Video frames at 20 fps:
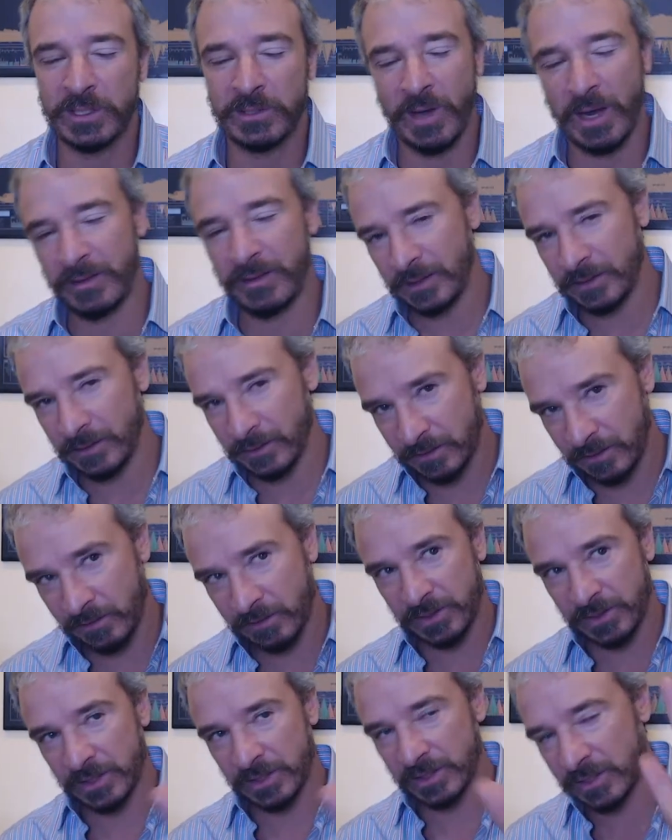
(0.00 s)
So I think that
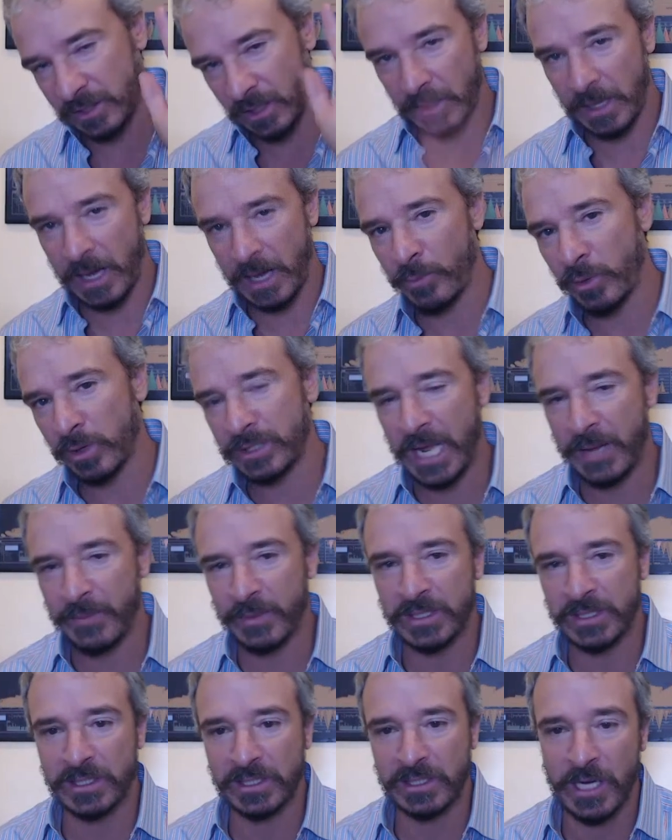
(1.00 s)
there is just a lot more
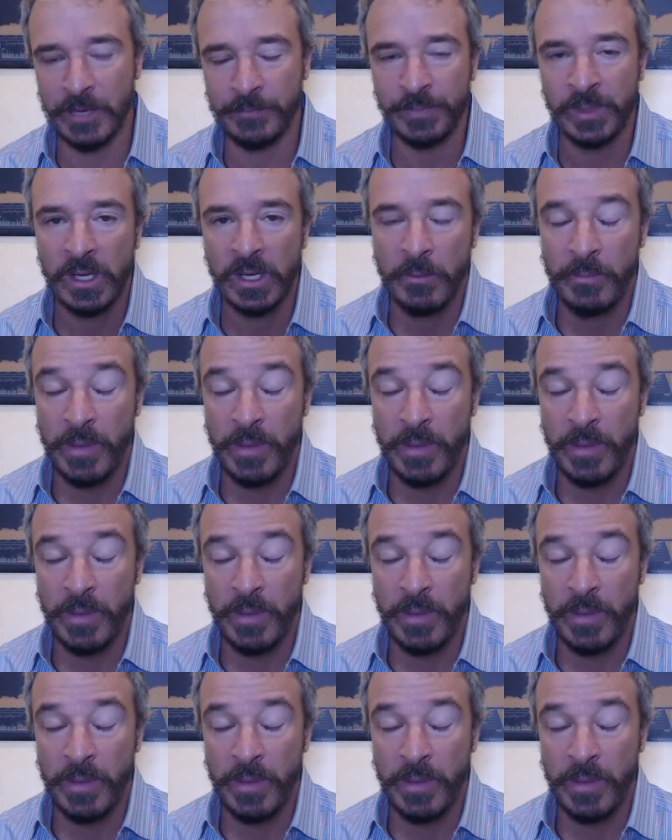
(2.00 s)
damage to come.